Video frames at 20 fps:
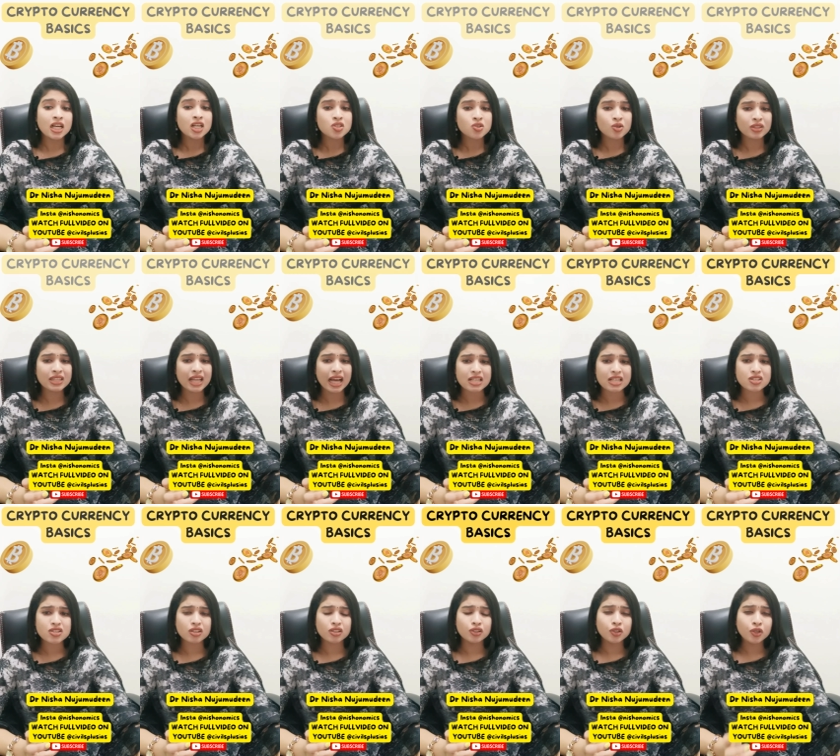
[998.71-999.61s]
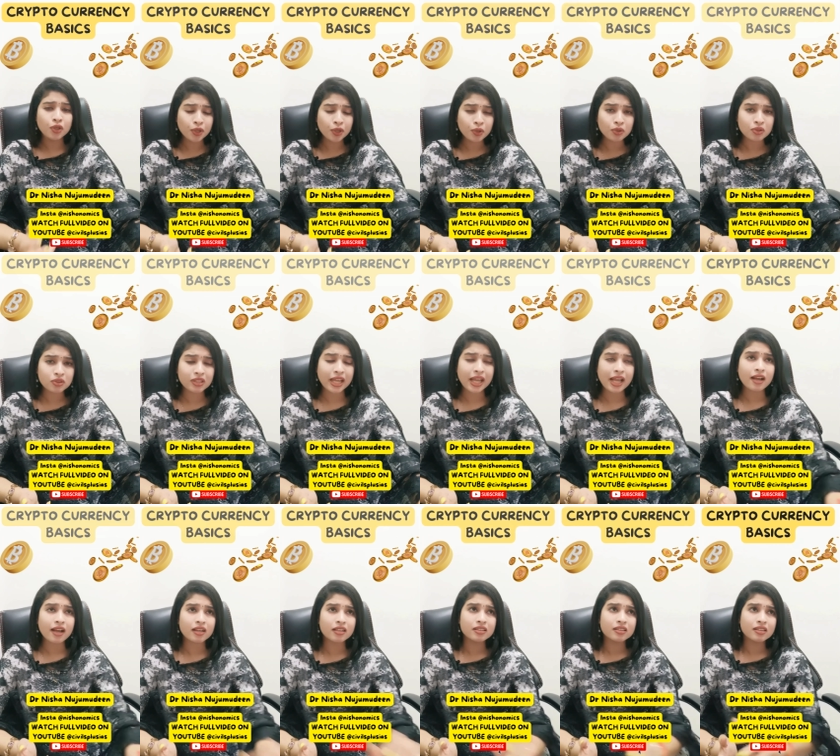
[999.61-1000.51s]
So thus, do you
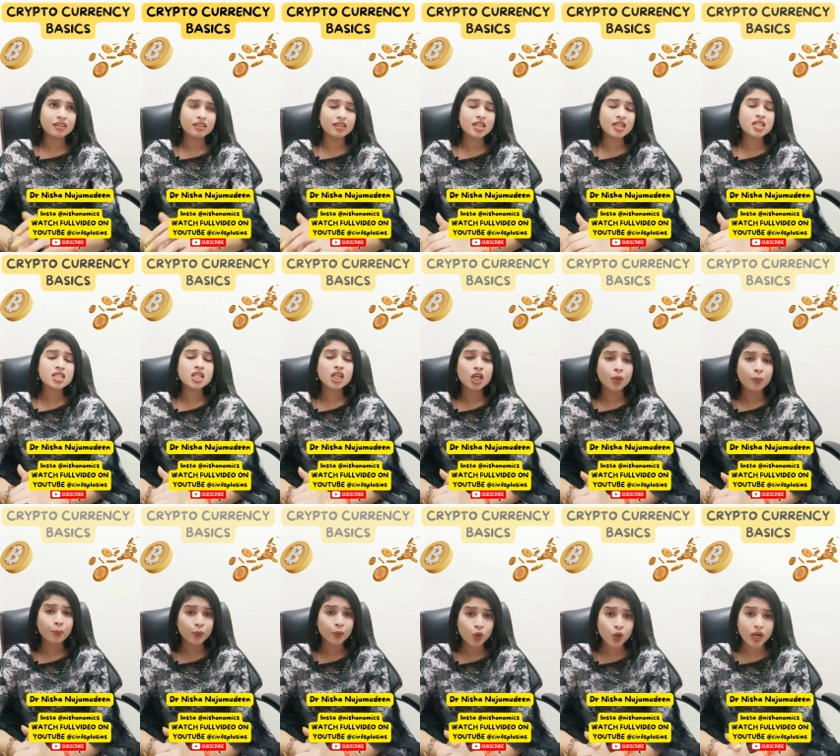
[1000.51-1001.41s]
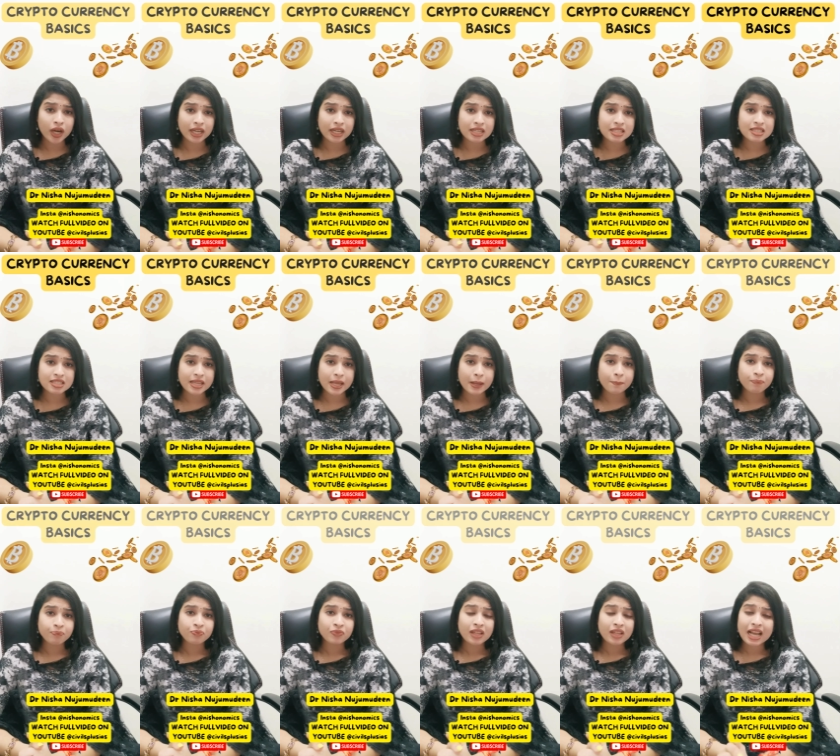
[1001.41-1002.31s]
think this cryptocurrency
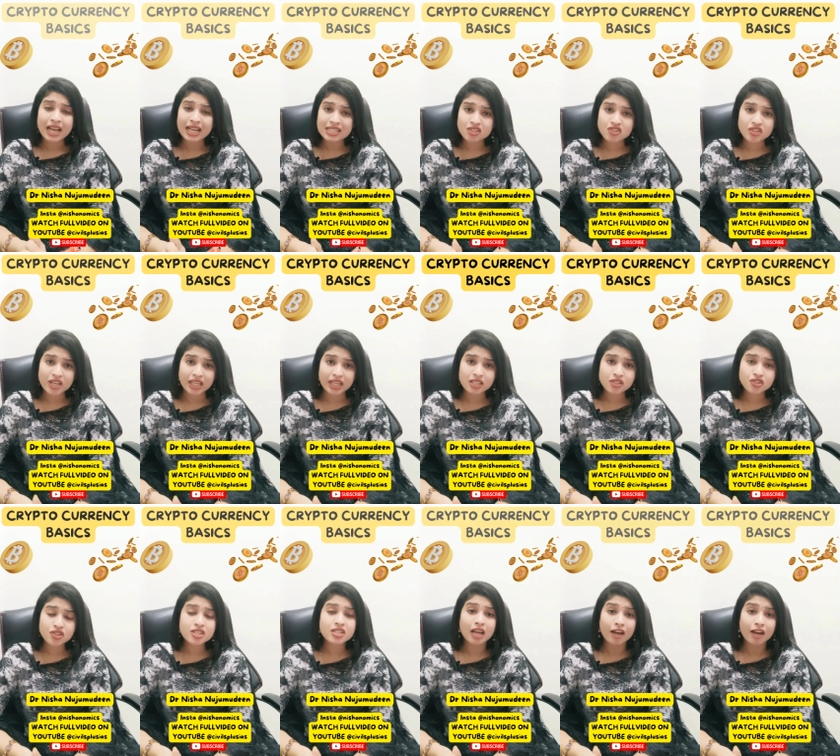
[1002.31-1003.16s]
has challenges?